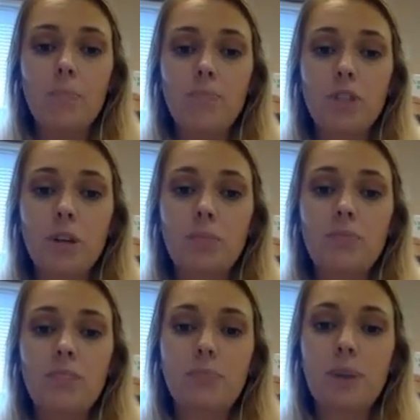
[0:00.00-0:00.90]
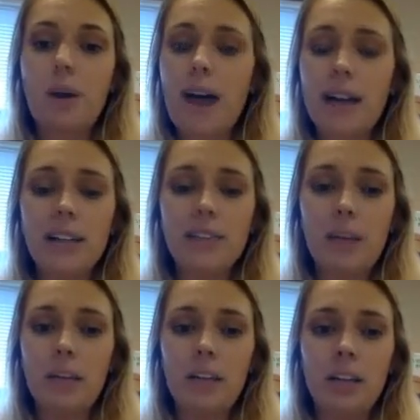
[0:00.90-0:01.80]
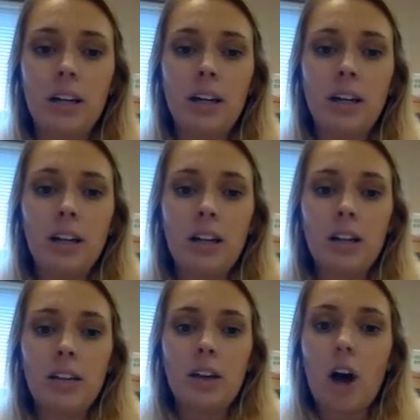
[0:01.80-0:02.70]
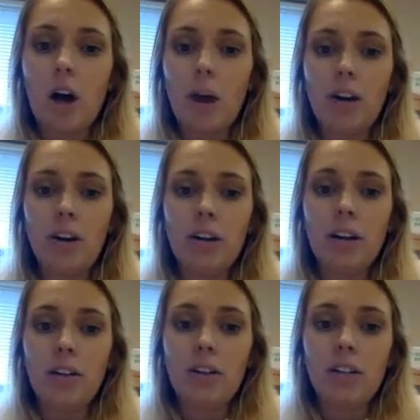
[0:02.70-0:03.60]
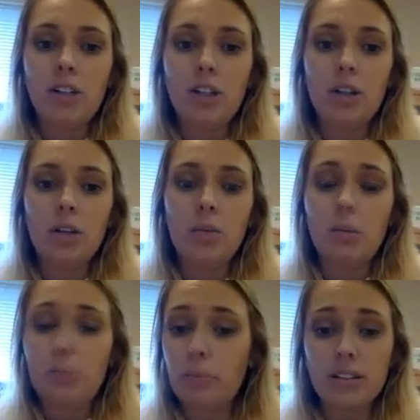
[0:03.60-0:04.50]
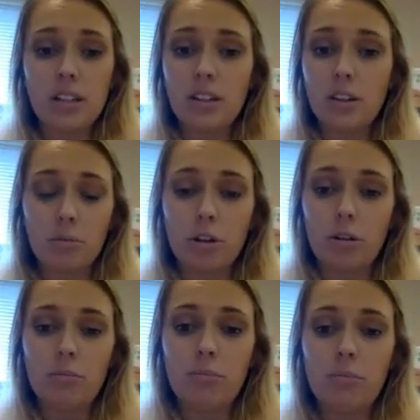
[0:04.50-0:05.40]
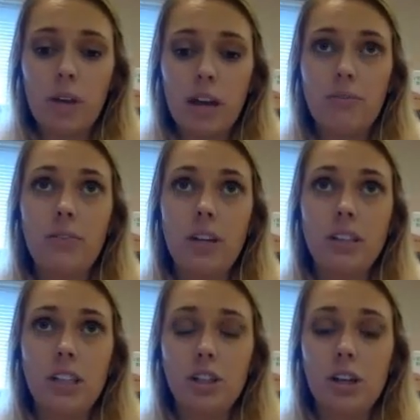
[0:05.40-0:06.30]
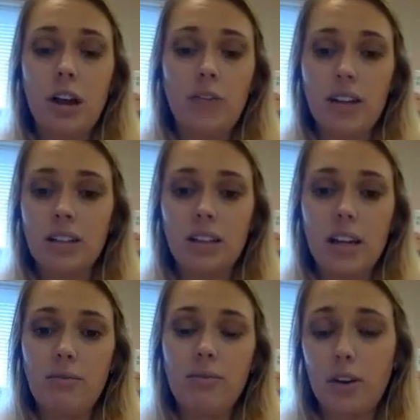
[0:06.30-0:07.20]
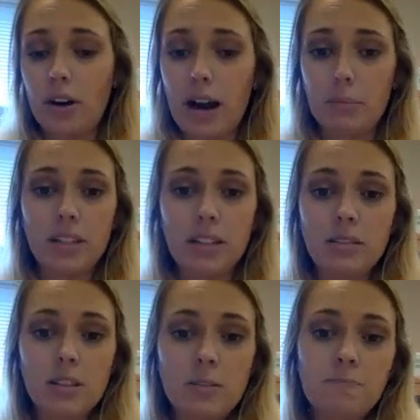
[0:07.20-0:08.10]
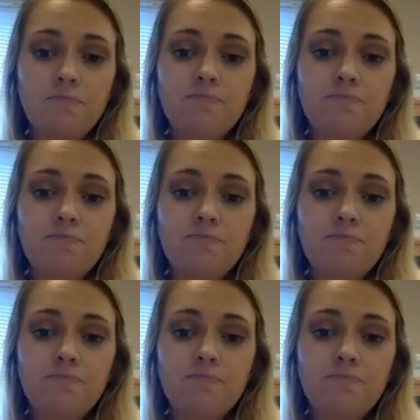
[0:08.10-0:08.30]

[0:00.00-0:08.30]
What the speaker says: So proactive, I mean, the hall monitor, another teacher, would be present in the room if a teacher ever had to leave for an absence.